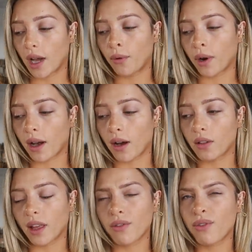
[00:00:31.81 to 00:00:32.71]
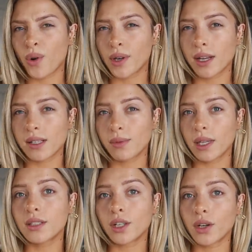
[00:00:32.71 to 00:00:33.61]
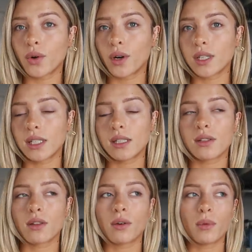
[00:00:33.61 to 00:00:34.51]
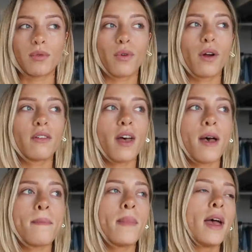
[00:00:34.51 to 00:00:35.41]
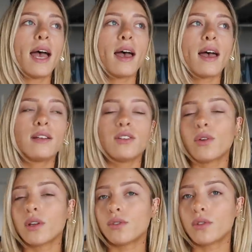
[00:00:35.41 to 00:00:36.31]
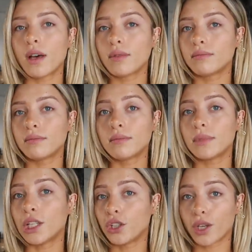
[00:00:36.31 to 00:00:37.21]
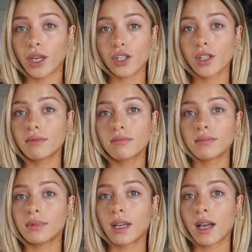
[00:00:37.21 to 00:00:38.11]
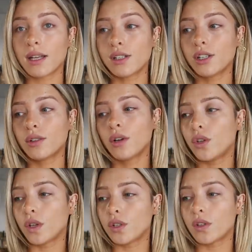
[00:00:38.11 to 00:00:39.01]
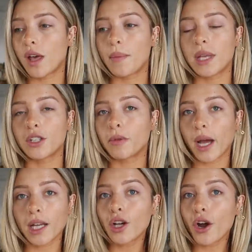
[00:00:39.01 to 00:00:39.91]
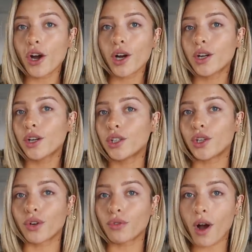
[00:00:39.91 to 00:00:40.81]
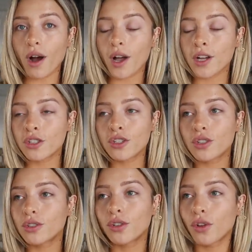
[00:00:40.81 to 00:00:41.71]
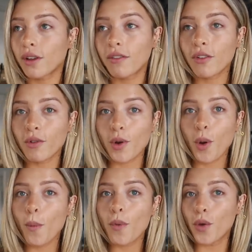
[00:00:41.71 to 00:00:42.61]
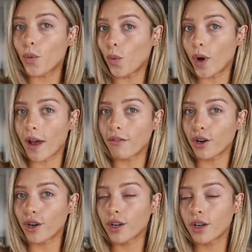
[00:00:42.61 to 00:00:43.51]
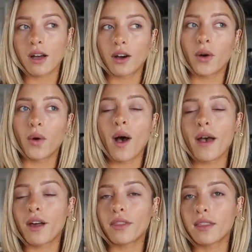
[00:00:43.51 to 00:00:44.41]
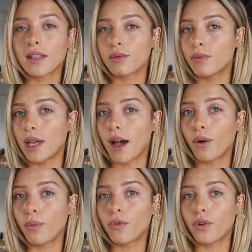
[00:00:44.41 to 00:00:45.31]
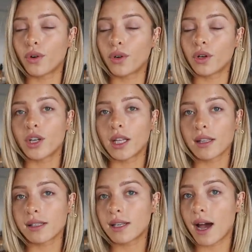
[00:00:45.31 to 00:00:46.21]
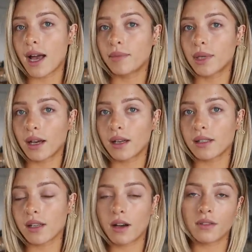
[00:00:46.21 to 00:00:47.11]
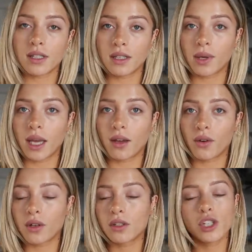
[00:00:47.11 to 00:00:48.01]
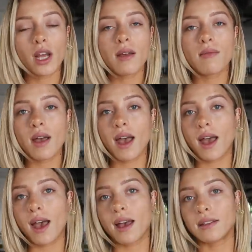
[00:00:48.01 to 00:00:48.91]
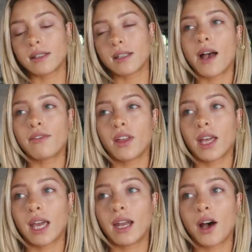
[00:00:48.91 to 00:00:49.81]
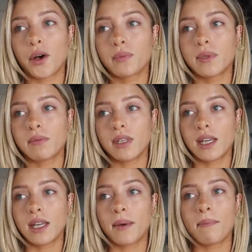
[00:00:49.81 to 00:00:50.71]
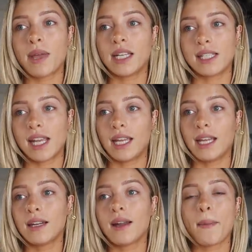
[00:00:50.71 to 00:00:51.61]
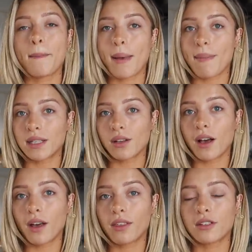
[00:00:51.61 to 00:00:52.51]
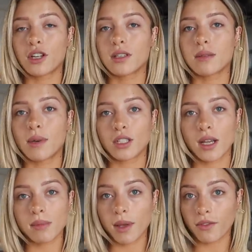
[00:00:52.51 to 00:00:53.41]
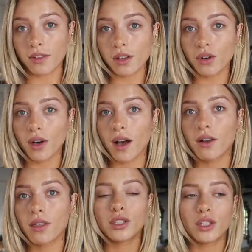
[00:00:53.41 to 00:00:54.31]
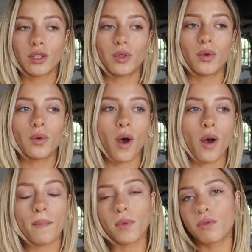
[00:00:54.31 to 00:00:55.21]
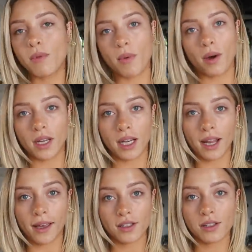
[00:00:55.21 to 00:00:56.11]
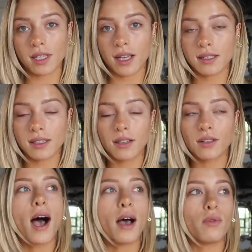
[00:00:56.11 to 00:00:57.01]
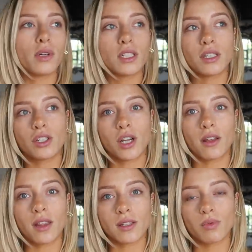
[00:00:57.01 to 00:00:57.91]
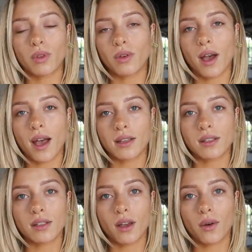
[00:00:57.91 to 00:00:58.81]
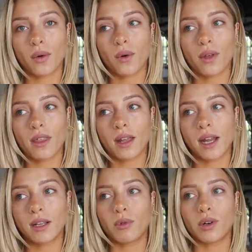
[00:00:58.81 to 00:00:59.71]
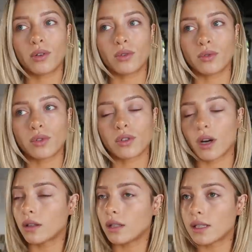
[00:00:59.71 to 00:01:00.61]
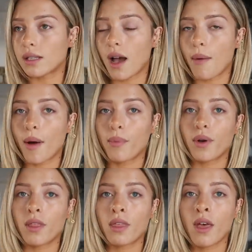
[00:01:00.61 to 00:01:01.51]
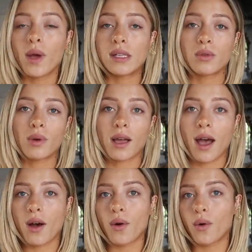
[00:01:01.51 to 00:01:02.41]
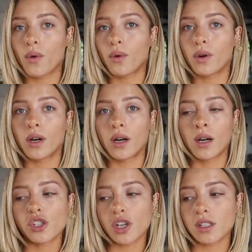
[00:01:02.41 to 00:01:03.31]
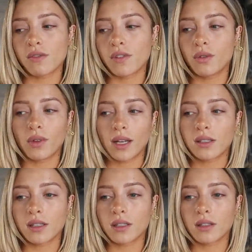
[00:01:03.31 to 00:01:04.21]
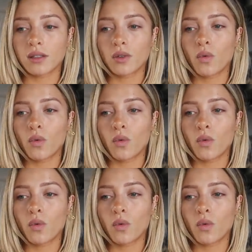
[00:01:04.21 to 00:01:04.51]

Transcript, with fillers: I work out like four days a week during quarantine, so there'll be four of them and you can do them in your kitchen like I do. You can do them in your backyard, your garage, your living room, whatever. So I thought that this would be helpful during this time because obviously we can't go to the gym and I feel like it helps me maintain my mental health just as much as my physical health to move my body and exercise still. I wanted to share this with you guys so that anyone who's struggling to come up with ways to work out or just if you like to